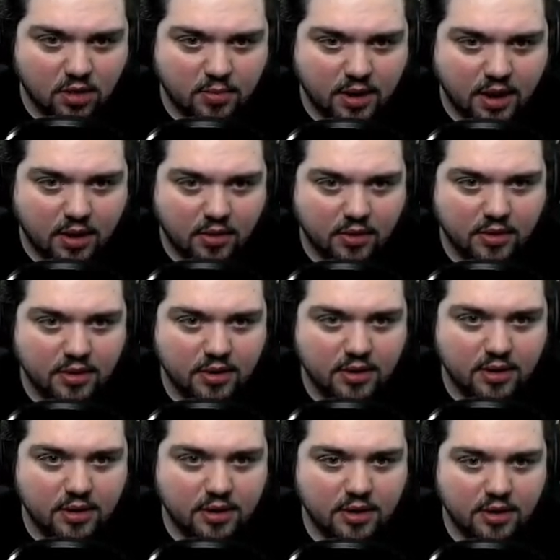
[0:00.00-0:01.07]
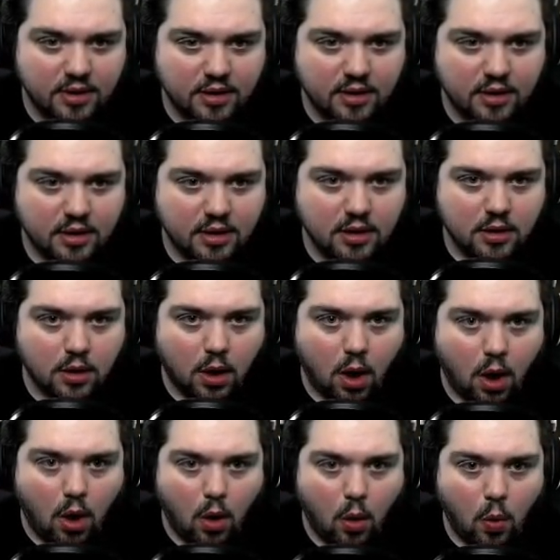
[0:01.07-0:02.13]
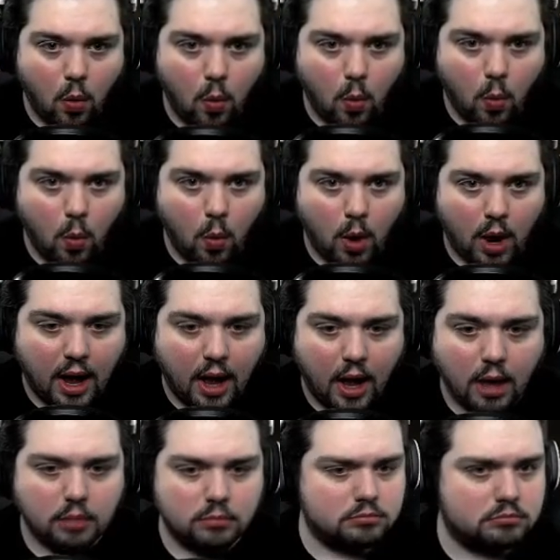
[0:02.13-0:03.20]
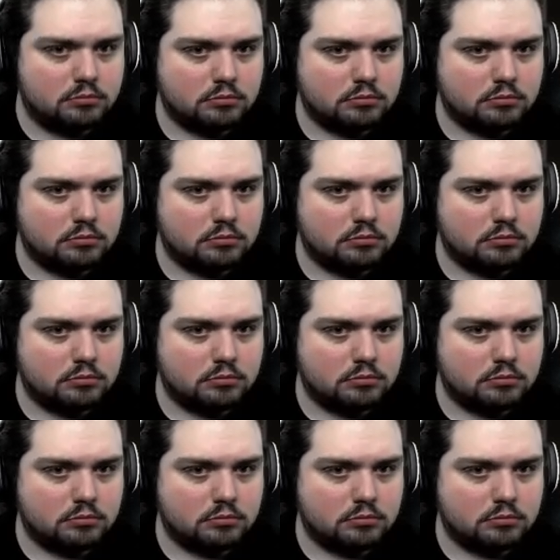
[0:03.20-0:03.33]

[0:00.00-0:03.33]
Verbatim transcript: about? Uh-oh. This must be a nightmare.